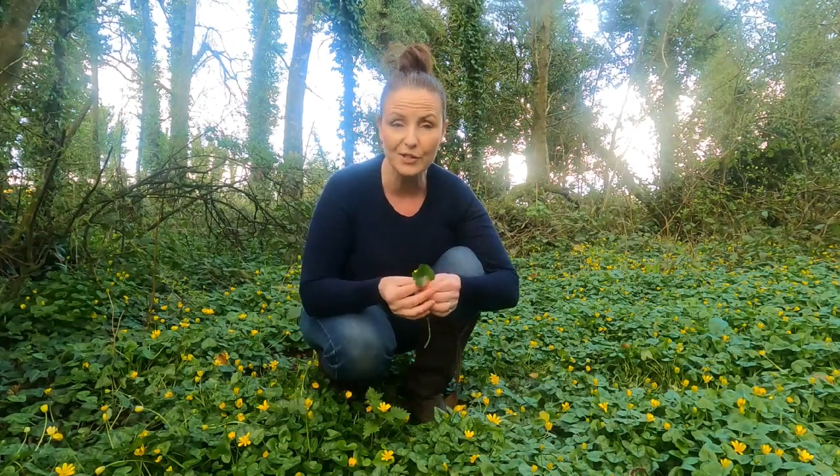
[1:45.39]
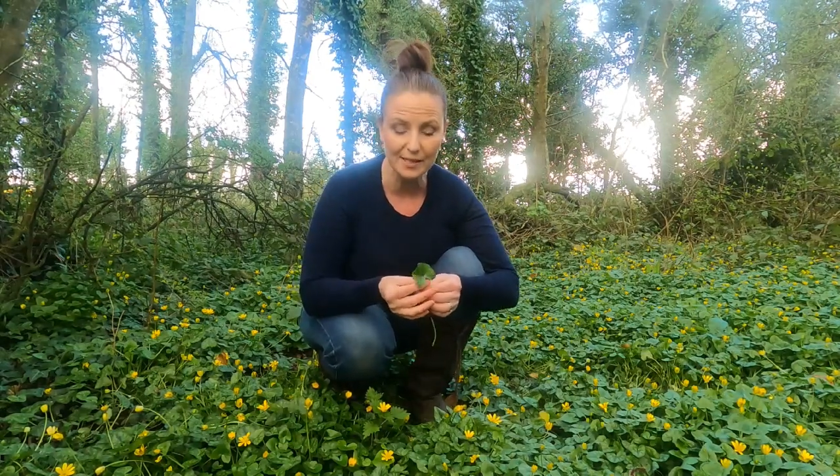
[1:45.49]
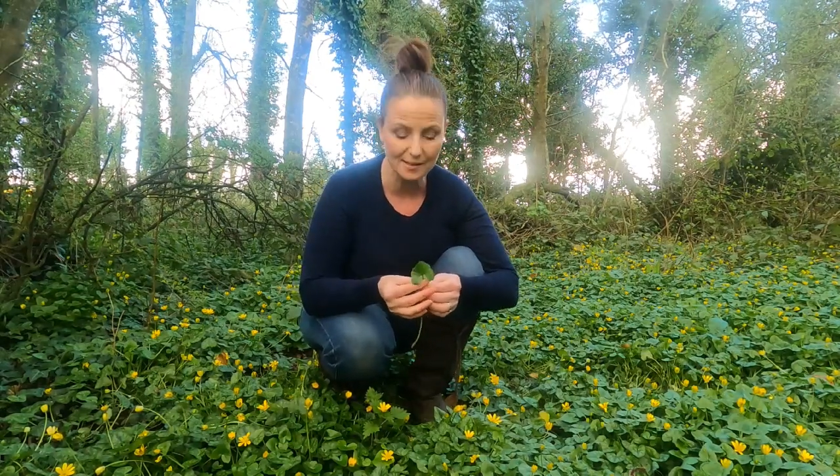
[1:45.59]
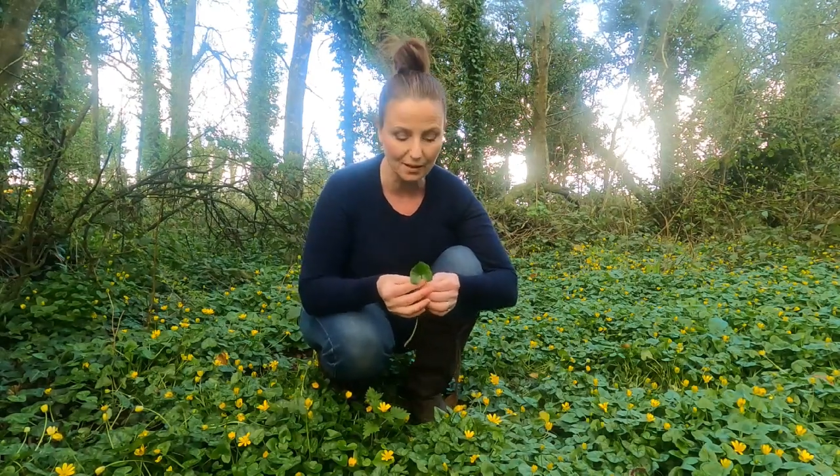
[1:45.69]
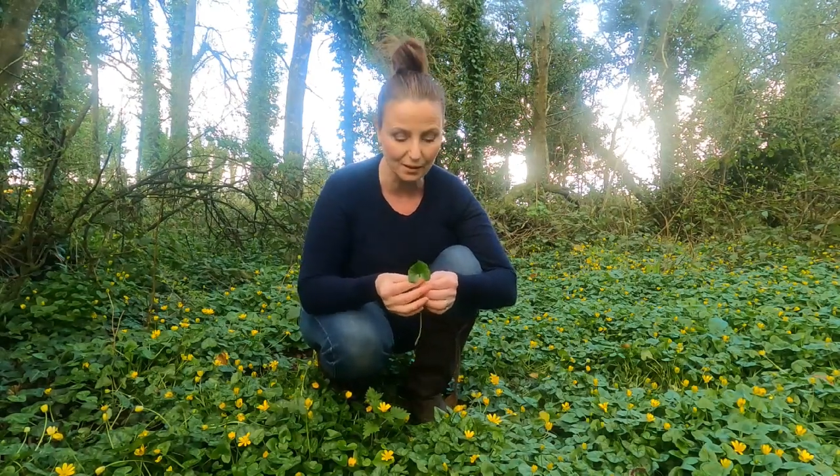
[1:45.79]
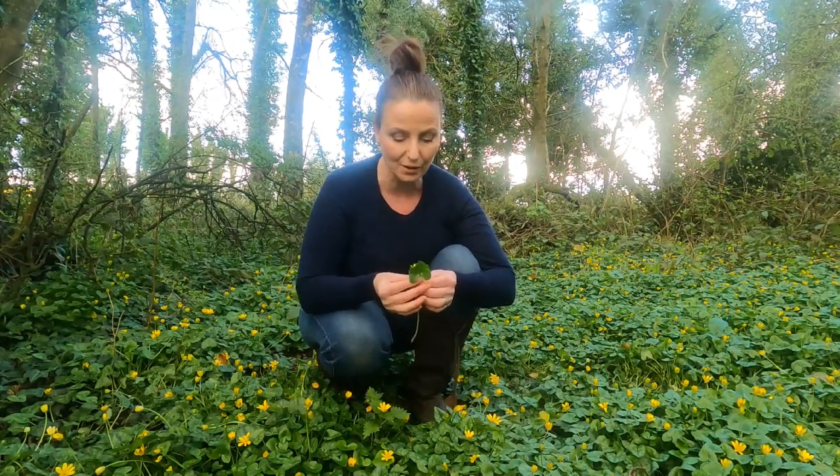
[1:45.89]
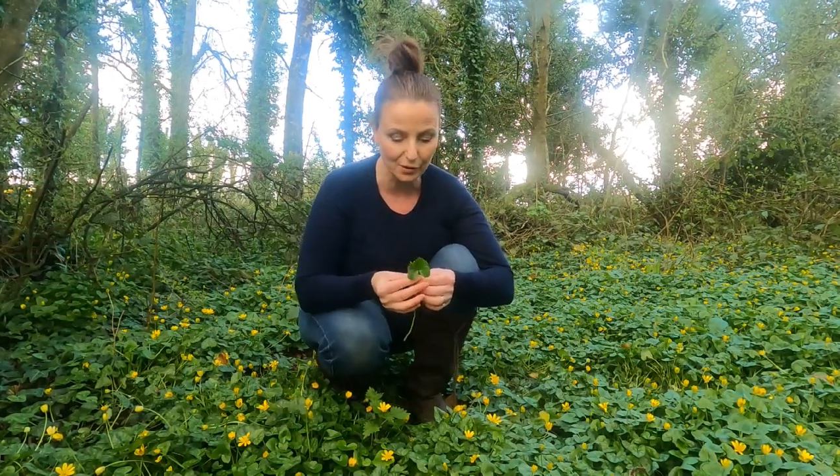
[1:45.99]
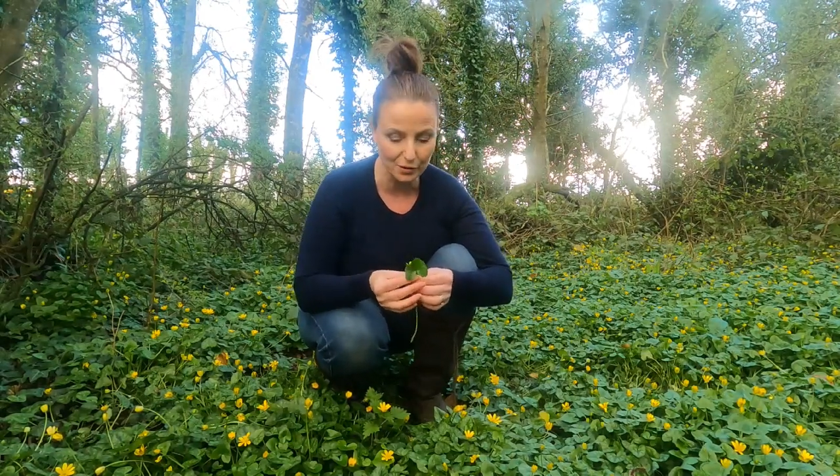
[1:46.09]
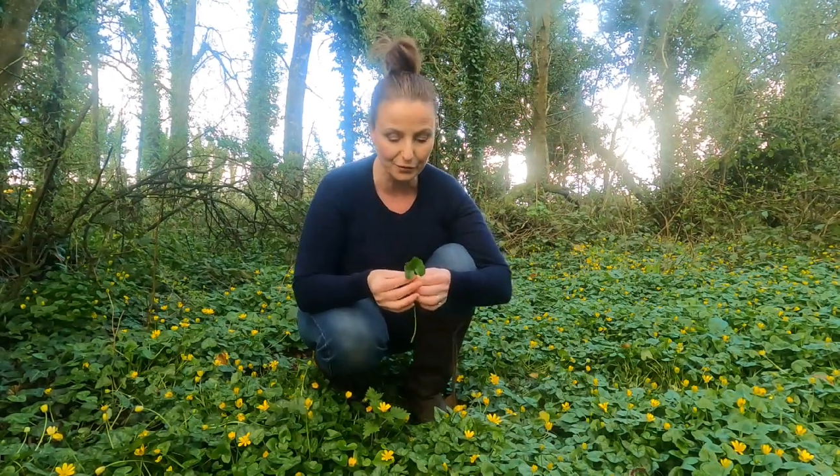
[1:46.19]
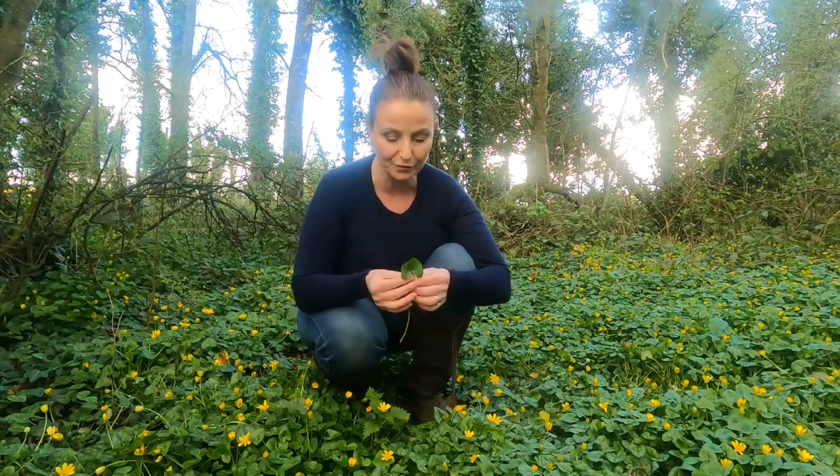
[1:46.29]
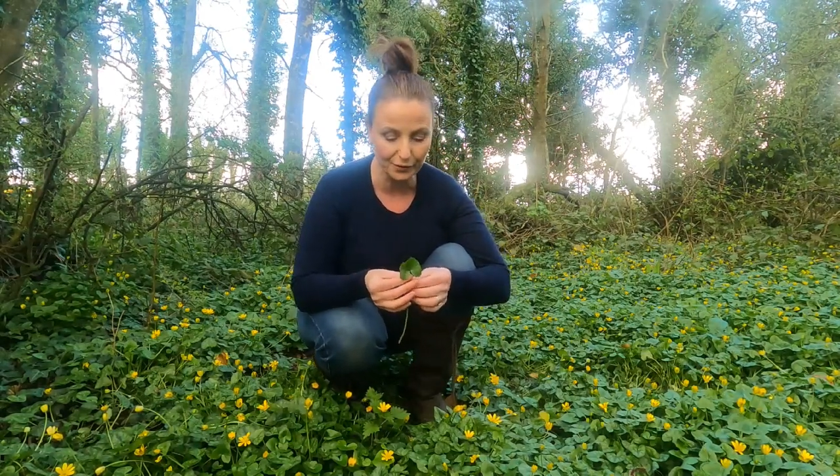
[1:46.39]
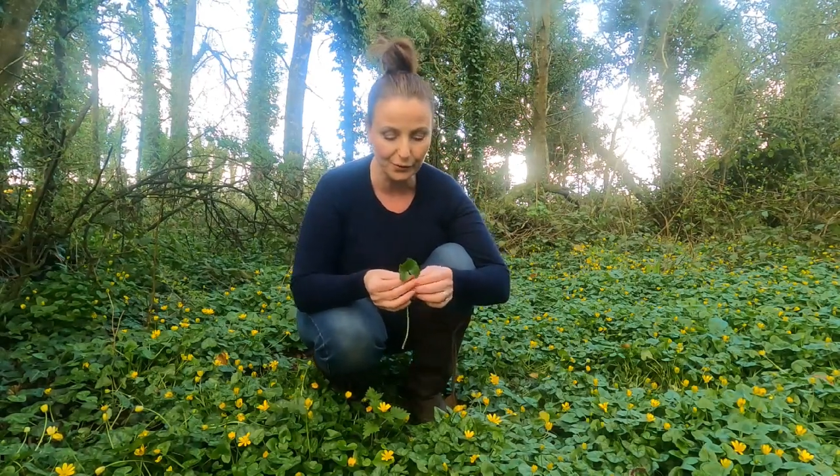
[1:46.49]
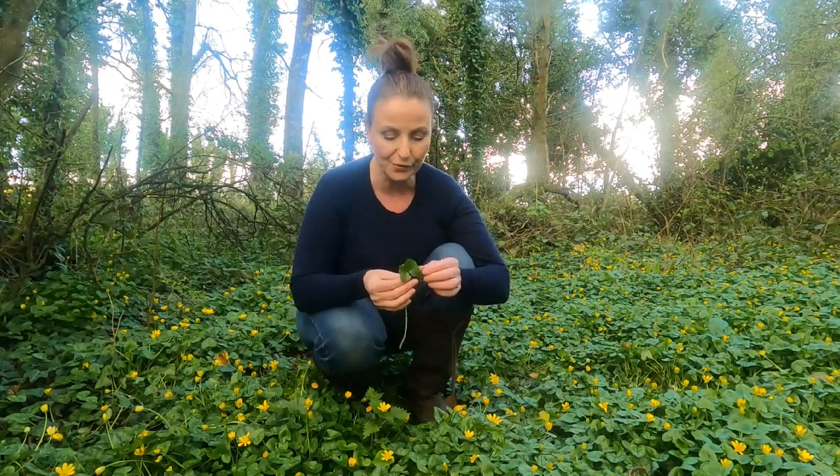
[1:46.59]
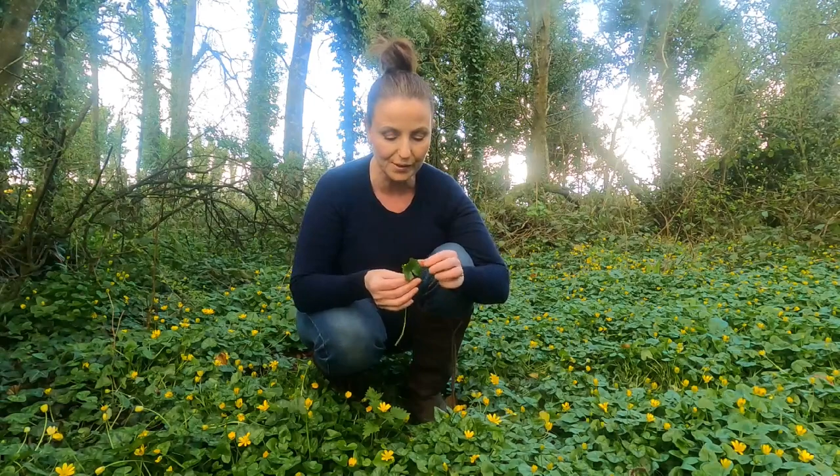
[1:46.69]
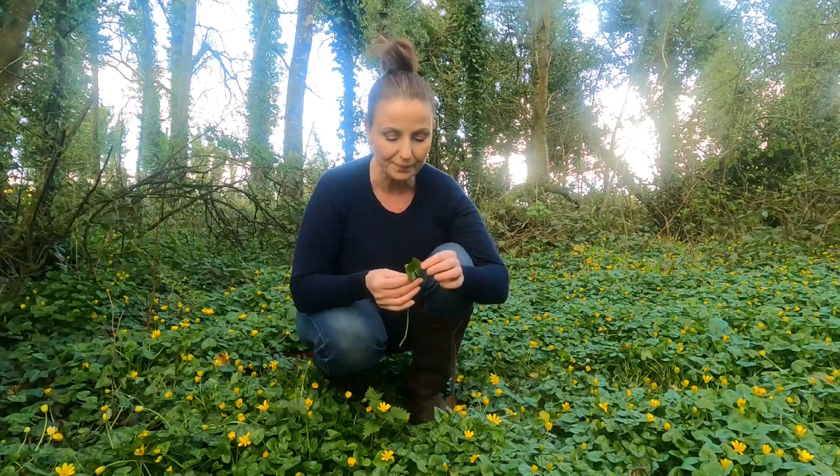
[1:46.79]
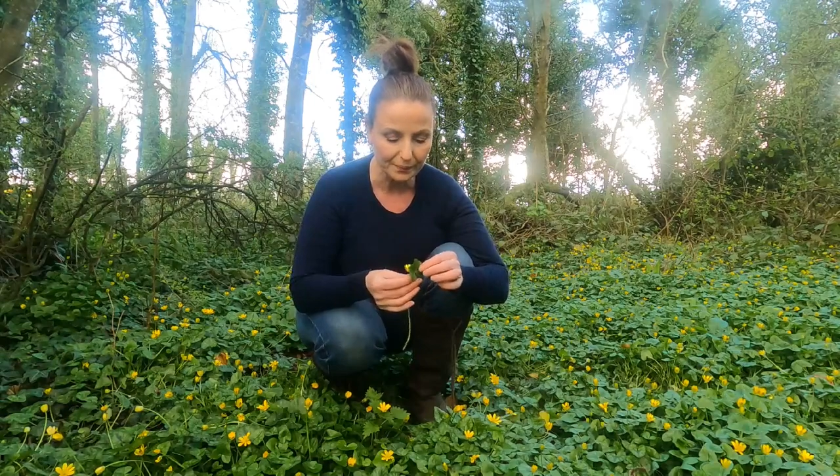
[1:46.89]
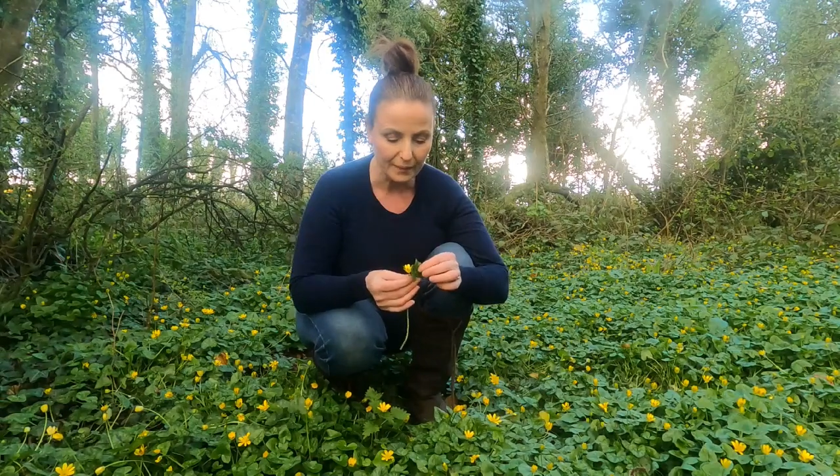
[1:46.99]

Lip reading: takes a lot longer to infuse.